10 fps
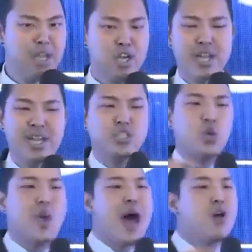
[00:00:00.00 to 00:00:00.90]
You're going to
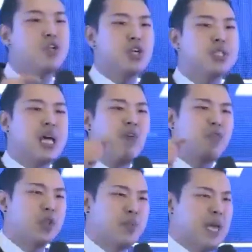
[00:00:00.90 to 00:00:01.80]
surround yourself
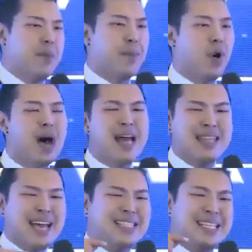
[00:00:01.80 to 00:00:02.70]
with people
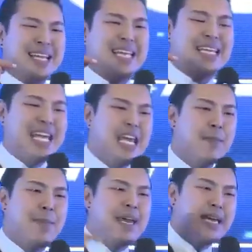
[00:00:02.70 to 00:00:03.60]
that's going to
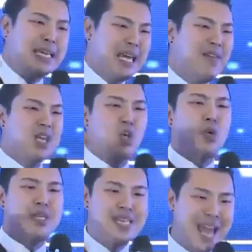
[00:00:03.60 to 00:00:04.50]
keep giving
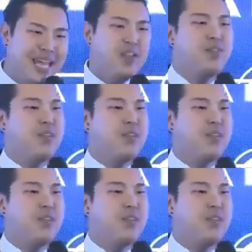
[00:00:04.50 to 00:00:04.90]
you negative